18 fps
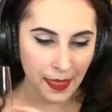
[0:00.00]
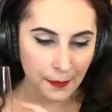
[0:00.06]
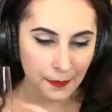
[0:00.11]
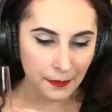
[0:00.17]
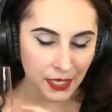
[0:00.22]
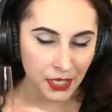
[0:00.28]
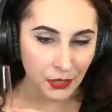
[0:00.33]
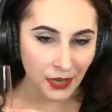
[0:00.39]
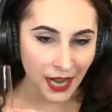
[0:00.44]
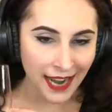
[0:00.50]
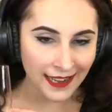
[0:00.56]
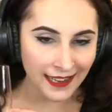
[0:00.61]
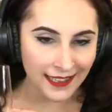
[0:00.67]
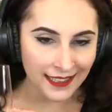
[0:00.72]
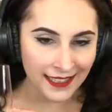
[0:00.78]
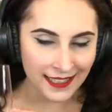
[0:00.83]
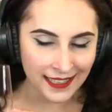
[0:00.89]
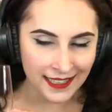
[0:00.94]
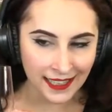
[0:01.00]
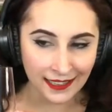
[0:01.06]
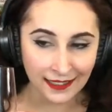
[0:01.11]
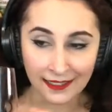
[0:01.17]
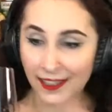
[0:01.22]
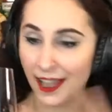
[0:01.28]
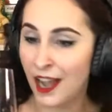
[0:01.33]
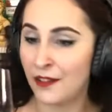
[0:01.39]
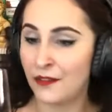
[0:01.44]
botrytis
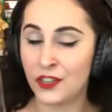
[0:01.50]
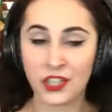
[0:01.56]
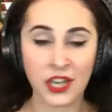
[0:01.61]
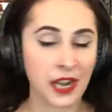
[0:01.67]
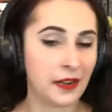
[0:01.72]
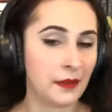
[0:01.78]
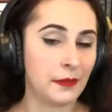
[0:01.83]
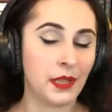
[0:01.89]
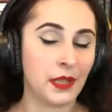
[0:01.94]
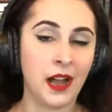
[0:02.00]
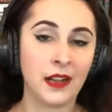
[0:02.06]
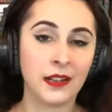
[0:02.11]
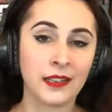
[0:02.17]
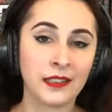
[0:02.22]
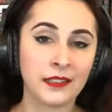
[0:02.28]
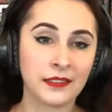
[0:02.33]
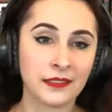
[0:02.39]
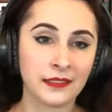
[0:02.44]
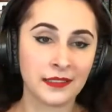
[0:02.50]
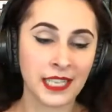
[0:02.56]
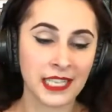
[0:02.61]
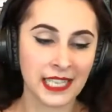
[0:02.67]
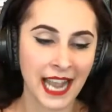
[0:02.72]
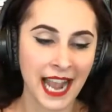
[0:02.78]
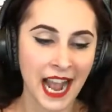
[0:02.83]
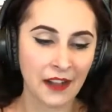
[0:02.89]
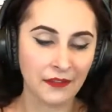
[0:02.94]
loves Chenin Blanc because
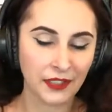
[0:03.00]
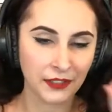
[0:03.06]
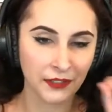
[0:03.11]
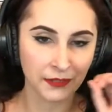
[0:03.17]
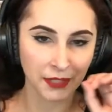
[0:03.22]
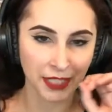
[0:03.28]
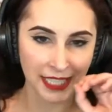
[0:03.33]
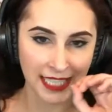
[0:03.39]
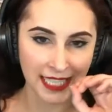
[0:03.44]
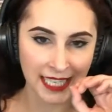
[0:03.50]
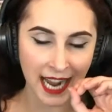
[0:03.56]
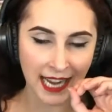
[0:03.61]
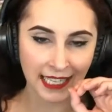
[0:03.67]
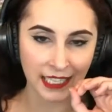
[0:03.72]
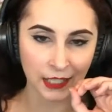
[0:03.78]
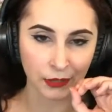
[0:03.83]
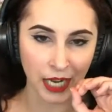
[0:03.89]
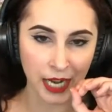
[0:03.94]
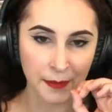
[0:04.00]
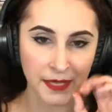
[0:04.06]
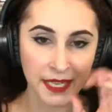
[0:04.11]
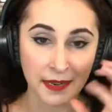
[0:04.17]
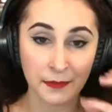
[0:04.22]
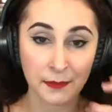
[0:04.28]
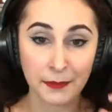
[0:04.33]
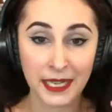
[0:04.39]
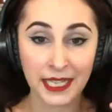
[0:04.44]
they have little, really tiny grapes
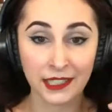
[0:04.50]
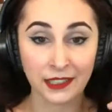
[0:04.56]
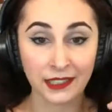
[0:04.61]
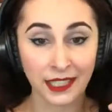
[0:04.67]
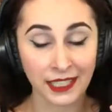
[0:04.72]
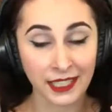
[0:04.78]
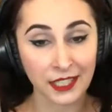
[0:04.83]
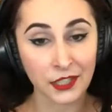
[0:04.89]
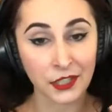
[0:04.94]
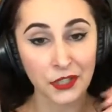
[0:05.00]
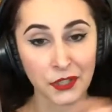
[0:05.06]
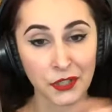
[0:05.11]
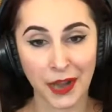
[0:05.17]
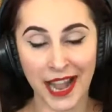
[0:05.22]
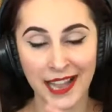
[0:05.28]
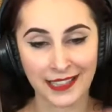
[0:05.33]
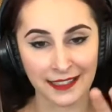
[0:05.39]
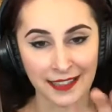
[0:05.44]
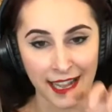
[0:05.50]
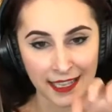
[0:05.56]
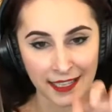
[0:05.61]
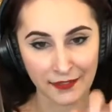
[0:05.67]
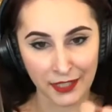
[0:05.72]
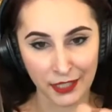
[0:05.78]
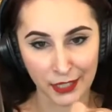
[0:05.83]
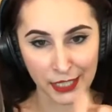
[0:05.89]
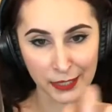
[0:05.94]
in big clusters. So it has lots of
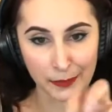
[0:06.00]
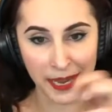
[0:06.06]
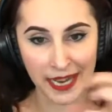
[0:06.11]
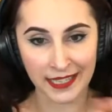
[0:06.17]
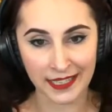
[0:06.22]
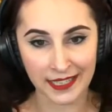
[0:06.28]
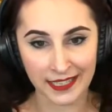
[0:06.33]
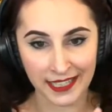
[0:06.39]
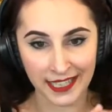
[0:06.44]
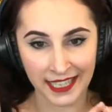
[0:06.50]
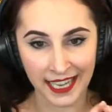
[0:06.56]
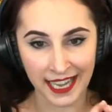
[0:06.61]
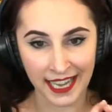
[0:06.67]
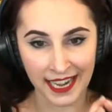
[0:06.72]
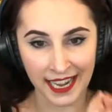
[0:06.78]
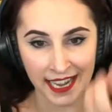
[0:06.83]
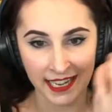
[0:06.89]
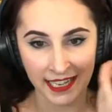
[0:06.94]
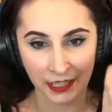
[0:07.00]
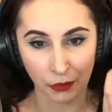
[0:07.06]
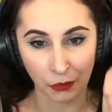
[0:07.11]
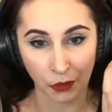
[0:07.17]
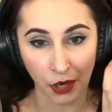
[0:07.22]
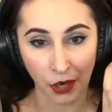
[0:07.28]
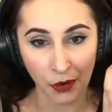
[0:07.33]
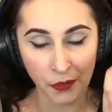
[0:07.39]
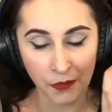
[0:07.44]
little spaces to get in and
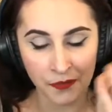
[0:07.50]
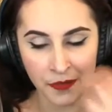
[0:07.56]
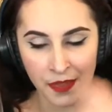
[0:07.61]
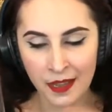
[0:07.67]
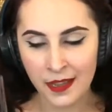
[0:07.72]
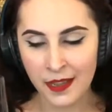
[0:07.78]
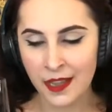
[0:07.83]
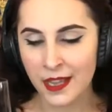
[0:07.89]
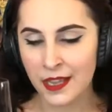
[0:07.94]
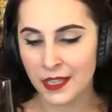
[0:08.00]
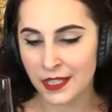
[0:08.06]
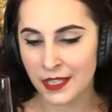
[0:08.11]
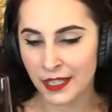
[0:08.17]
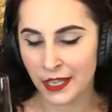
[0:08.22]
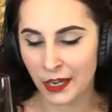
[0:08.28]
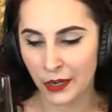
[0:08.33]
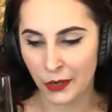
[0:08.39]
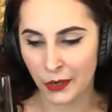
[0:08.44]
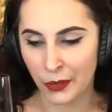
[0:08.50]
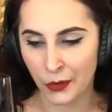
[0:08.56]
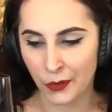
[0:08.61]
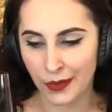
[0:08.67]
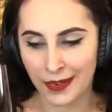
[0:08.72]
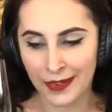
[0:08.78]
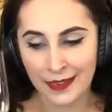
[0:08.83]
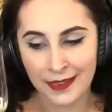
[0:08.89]
grow. So